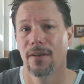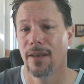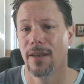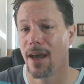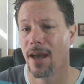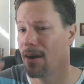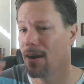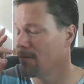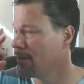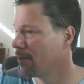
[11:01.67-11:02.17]

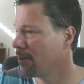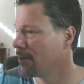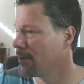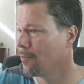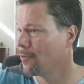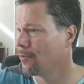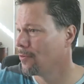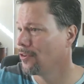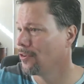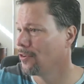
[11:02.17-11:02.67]
now every
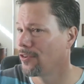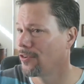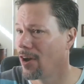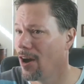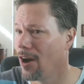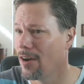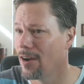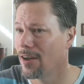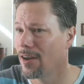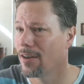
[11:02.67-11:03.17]
time she
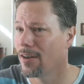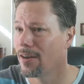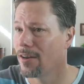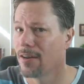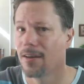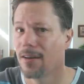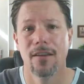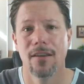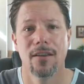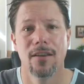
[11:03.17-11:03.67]
saw it,
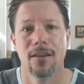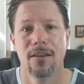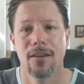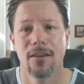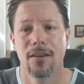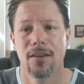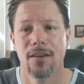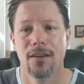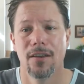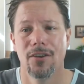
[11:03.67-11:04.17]

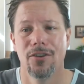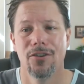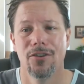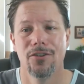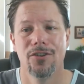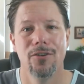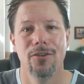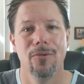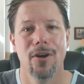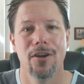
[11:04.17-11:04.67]

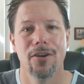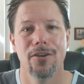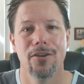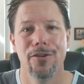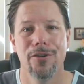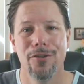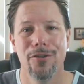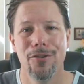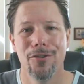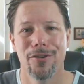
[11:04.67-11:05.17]
she wanted to
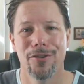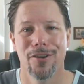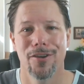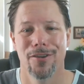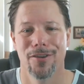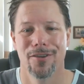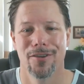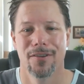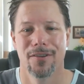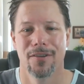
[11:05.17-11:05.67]
use
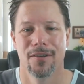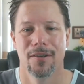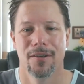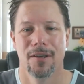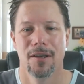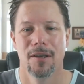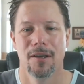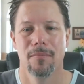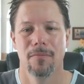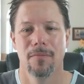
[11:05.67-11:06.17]
it.
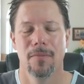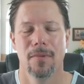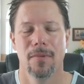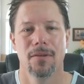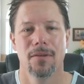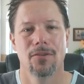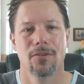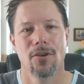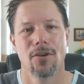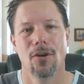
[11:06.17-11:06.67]

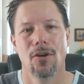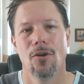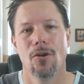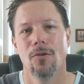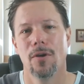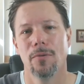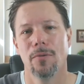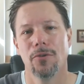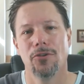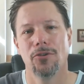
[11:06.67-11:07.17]

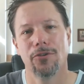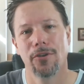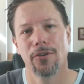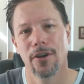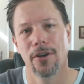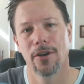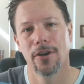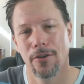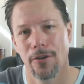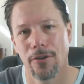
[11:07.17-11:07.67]
So it was
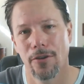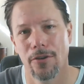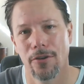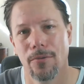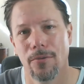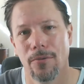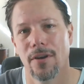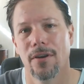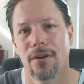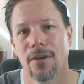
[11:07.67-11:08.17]
triggering her to
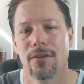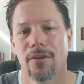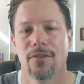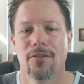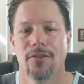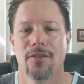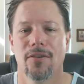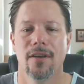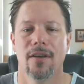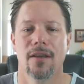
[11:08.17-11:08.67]
wanting to
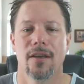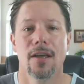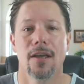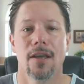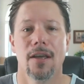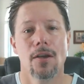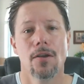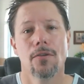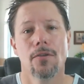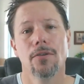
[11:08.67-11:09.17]
see it.
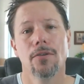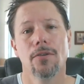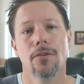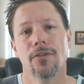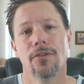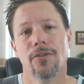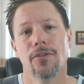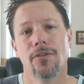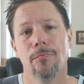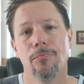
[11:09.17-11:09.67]
So the
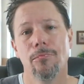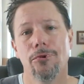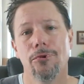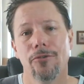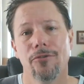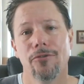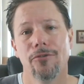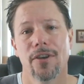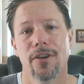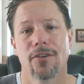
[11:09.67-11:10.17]
simple
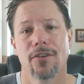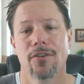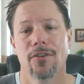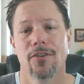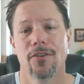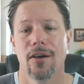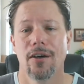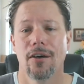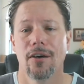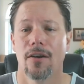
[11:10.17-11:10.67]
fix
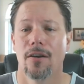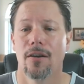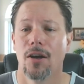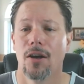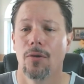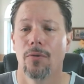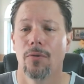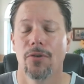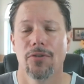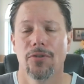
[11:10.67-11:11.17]
there
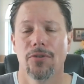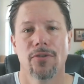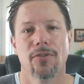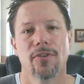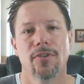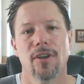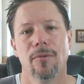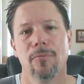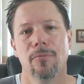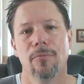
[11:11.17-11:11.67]
was to
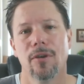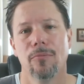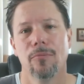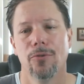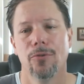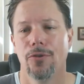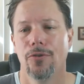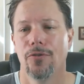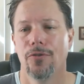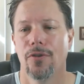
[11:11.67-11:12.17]
simply
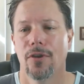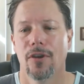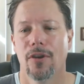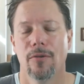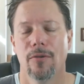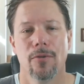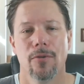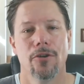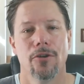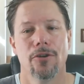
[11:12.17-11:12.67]
move the
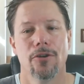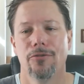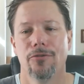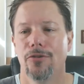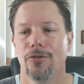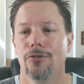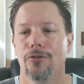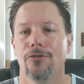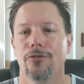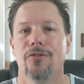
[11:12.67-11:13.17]
commode a
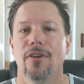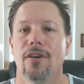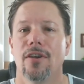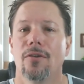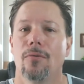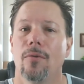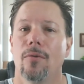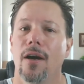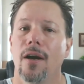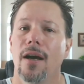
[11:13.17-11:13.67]
few feet
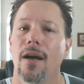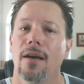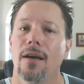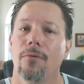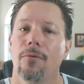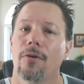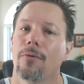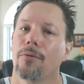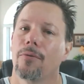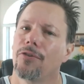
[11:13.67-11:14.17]
away
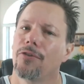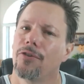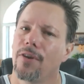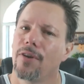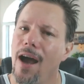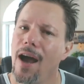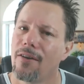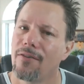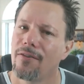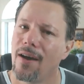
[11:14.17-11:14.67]
where it was
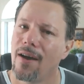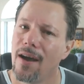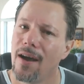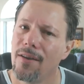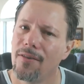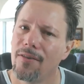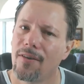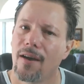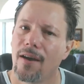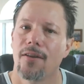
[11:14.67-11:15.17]
out of
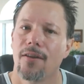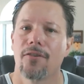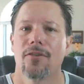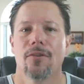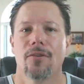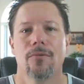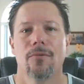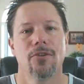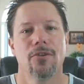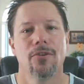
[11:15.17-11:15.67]
eyesight.
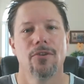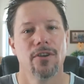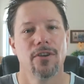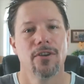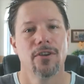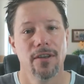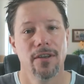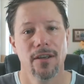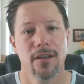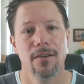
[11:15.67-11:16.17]
So when she
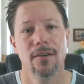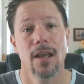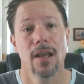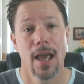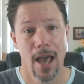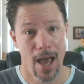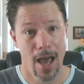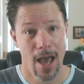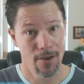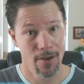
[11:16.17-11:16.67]
did
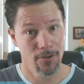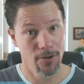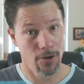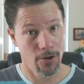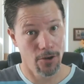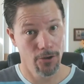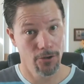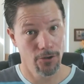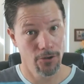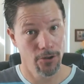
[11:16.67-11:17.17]
have an
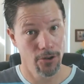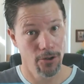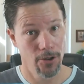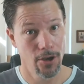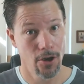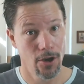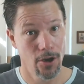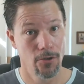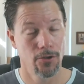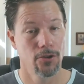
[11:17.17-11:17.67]
urge to
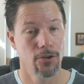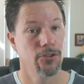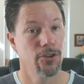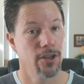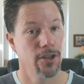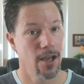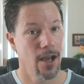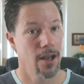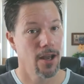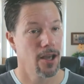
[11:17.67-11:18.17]
go,
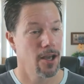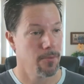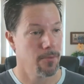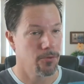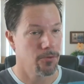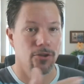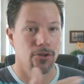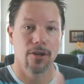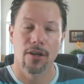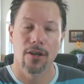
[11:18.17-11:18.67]
she got
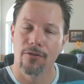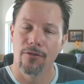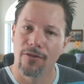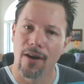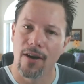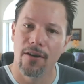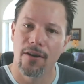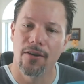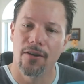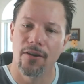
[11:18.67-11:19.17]
up, she could
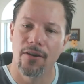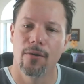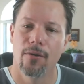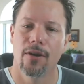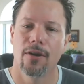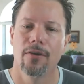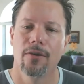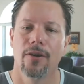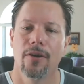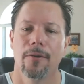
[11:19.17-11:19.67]
find it
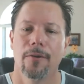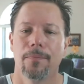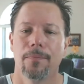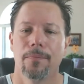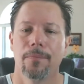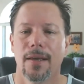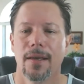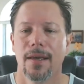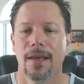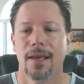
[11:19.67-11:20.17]
quickly.
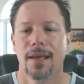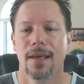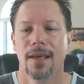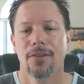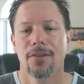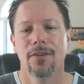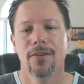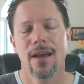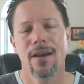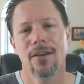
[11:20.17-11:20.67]

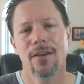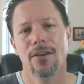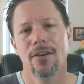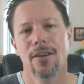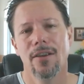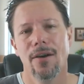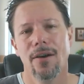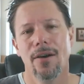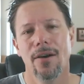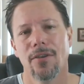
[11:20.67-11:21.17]
So that, you know,
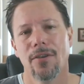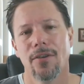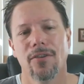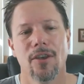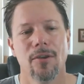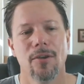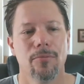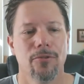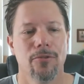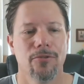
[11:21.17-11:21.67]
that was a
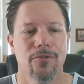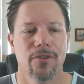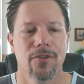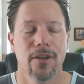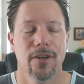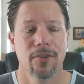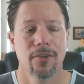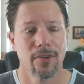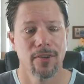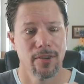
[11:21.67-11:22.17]
simple
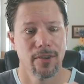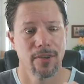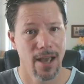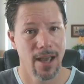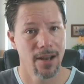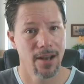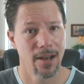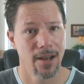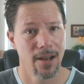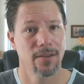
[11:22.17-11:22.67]
fix, and they
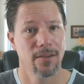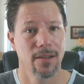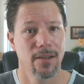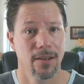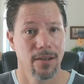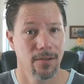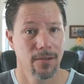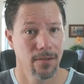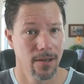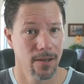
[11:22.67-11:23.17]
had to,
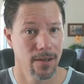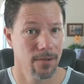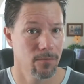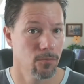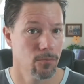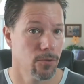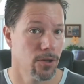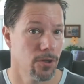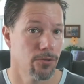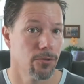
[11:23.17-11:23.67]
they, they
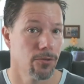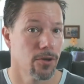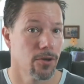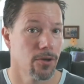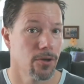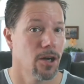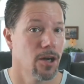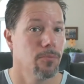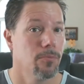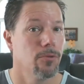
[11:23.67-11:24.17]
went through a
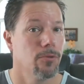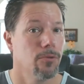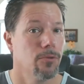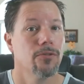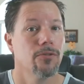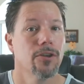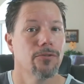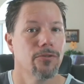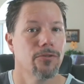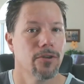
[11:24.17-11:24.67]
couple
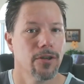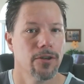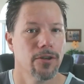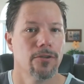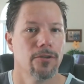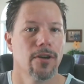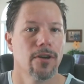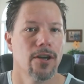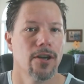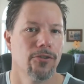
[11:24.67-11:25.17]
of different
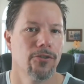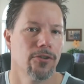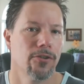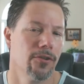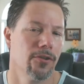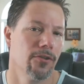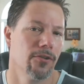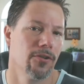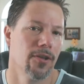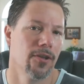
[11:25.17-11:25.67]

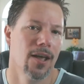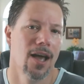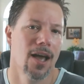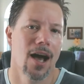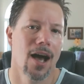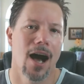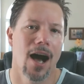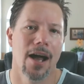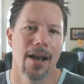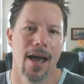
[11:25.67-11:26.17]
iterations
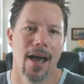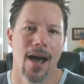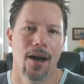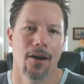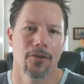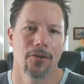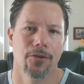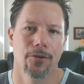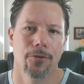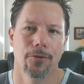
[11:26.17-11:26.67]
on
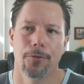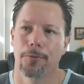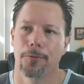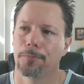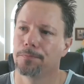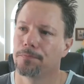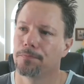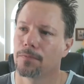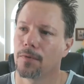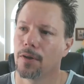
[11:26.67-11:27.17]
how to,
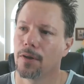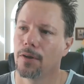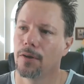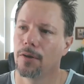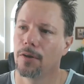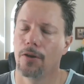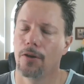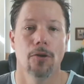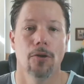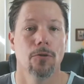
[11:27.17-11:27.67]

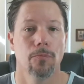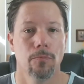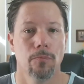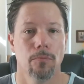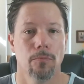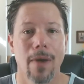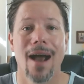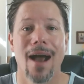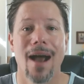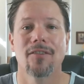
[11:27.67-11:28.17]
you know,
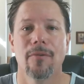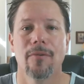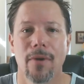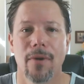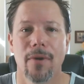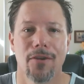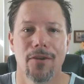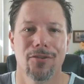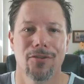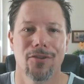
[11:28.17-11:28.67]

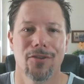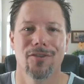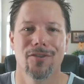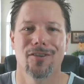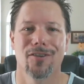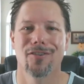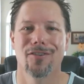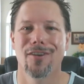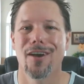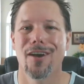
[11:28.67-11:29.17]
maximize the
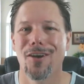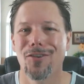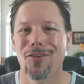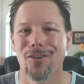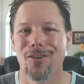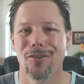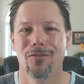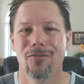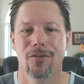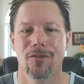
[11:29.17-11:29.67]
success,
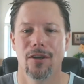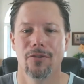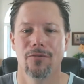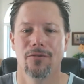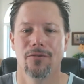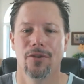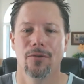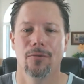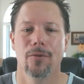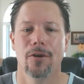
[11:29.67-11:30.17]
if,
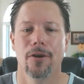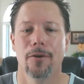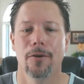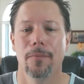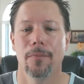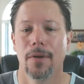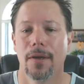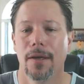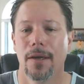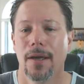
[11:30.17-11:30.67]
if you will.
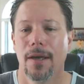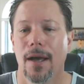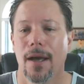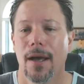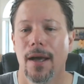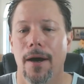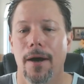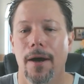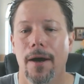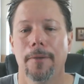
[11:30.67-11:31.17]

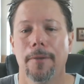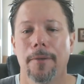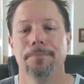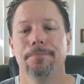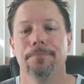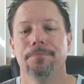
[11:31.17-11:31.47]
Um,